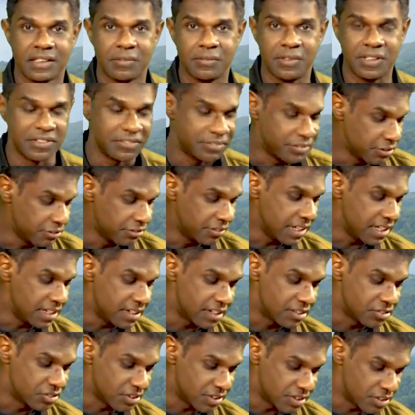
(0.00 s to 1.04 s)
But if you read
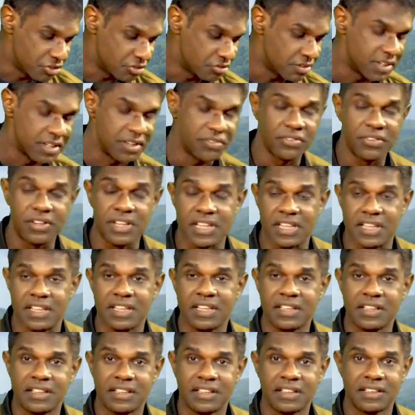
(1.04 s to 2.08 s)
Exodus 23,
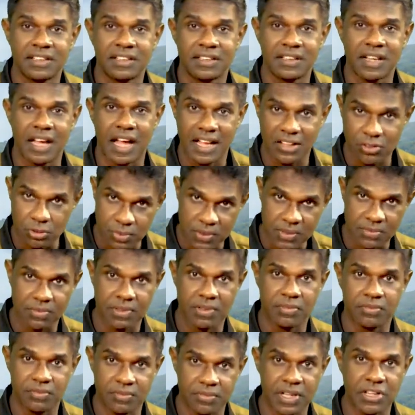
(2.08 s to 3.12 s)
as we
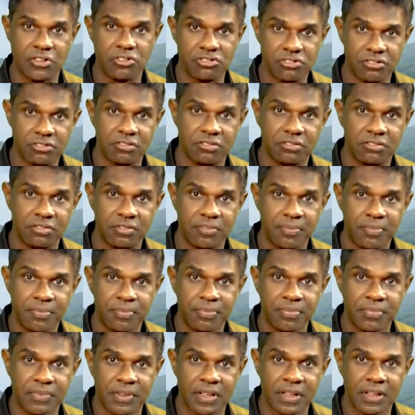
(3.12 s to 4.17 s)
went through,
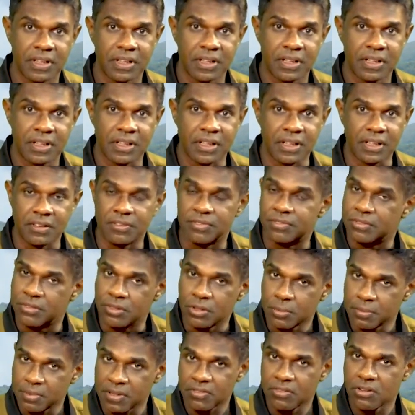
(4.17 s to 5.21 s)
if
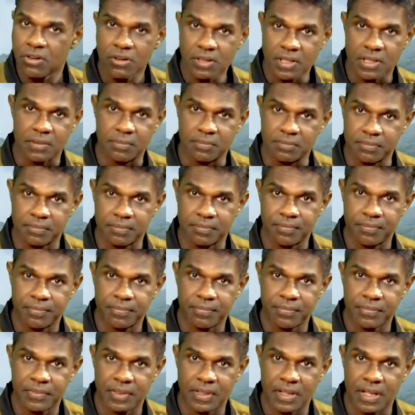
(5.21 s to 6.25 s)
you provoke Him,
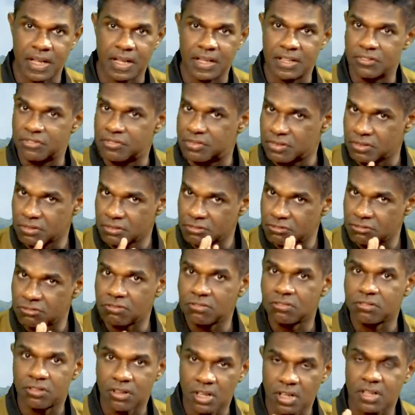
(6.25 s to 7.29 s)
and if you
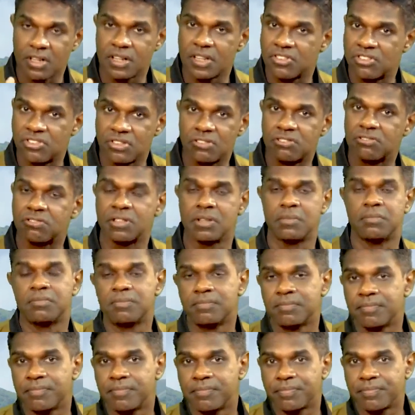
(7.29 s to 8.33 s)
do not listen to Him,
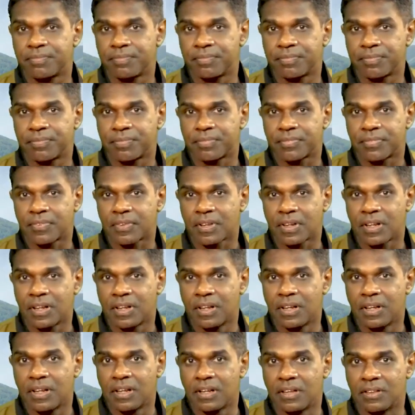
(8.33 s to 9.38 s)

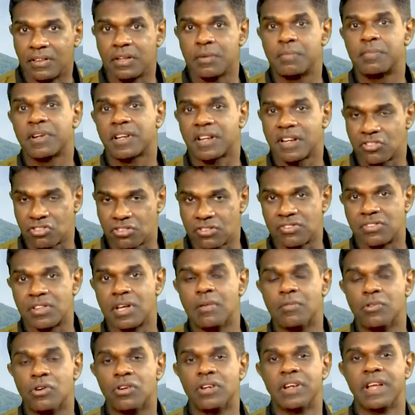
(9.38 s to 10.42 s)
the repercussions
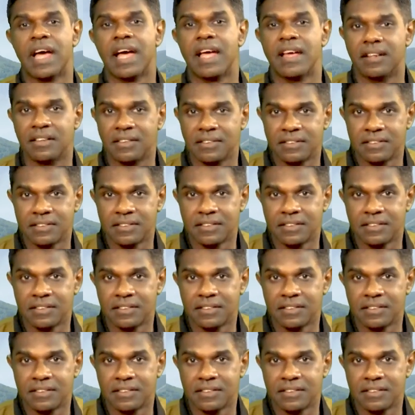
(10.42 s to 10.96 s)
are more dire.